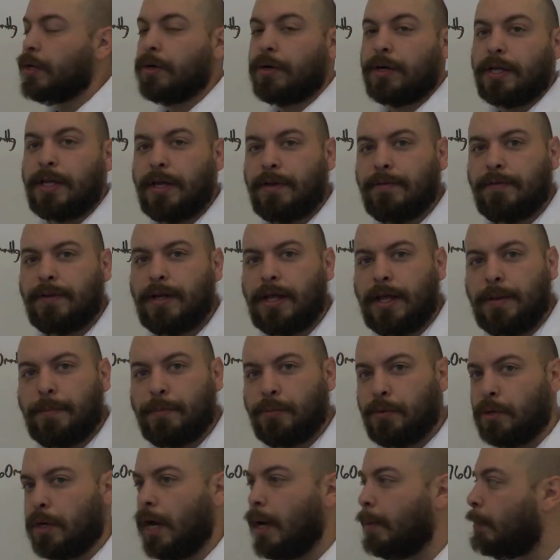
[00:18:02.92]
are given a
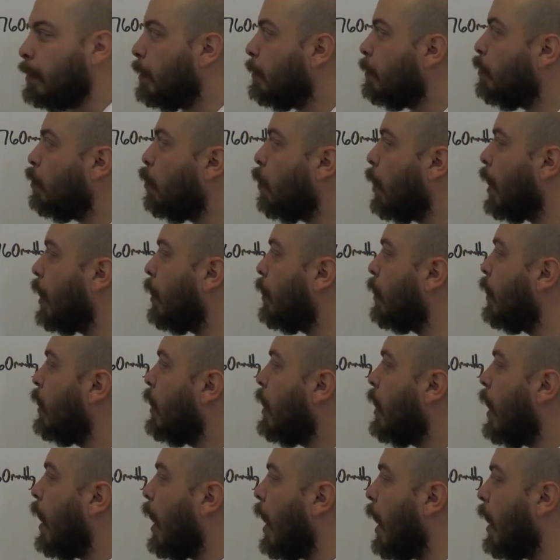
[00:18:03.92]
problem where
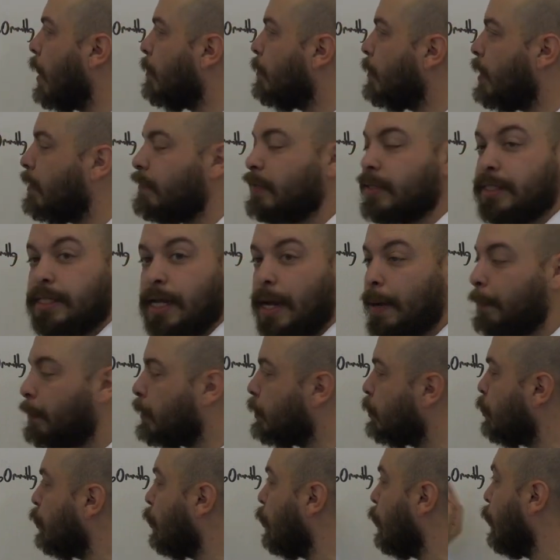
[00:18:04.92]
I'm given
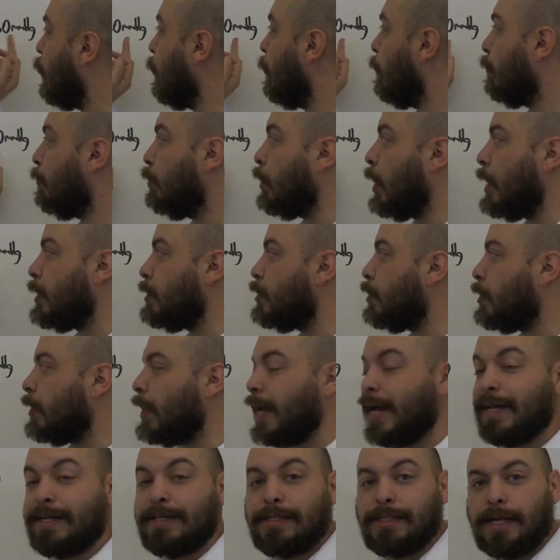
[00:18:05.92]
temperature, pressure,
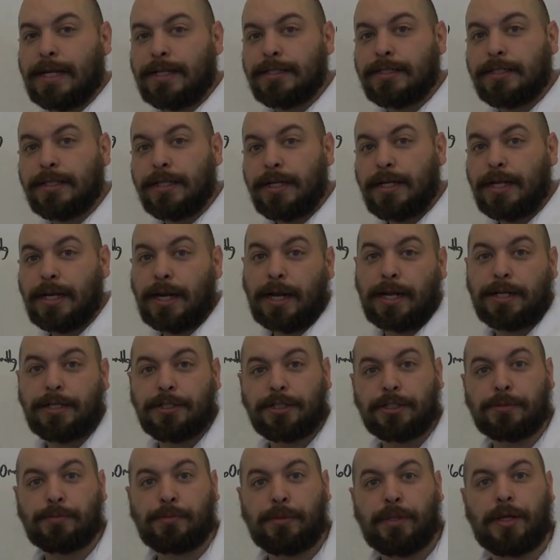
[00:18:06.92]
and density, and I can
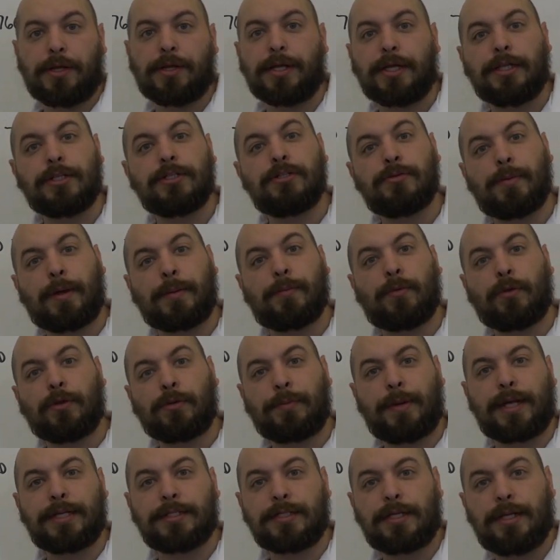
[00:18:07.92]
just plug into my molar
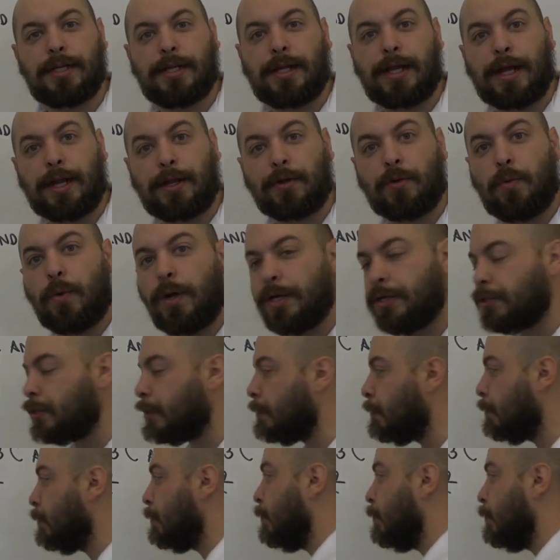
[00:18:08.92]
mass kitty cat equation.